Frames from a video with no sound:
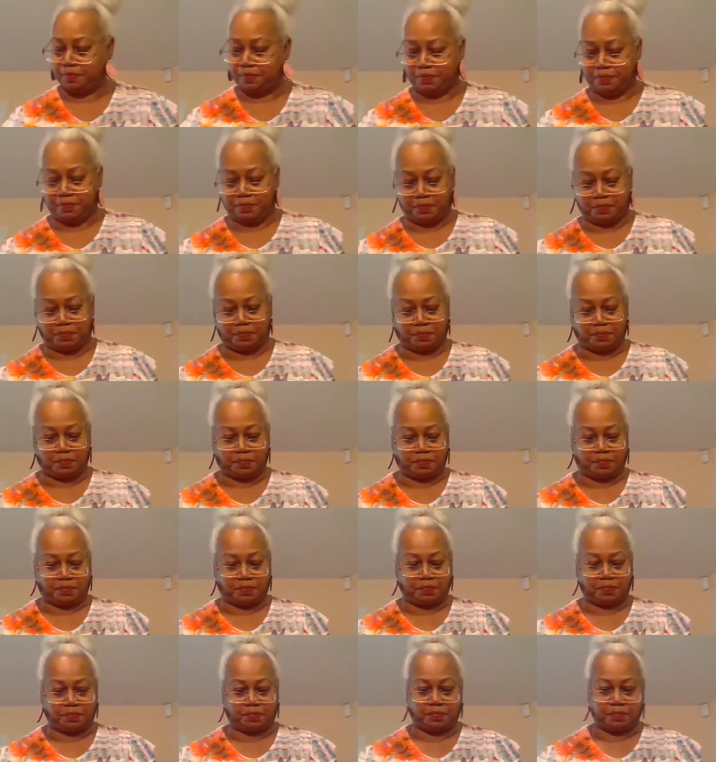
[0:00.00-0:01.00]

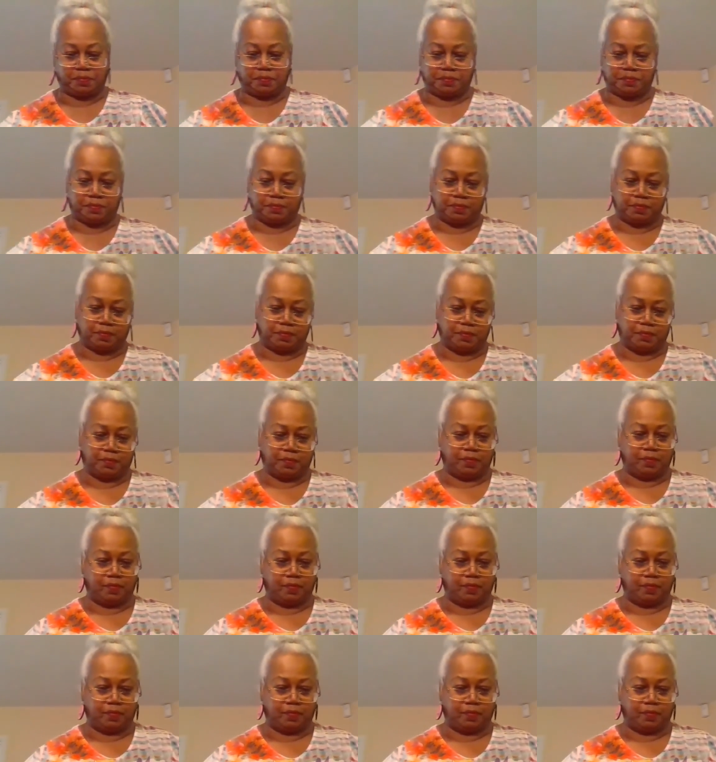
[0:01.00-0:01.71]
(no one is talking)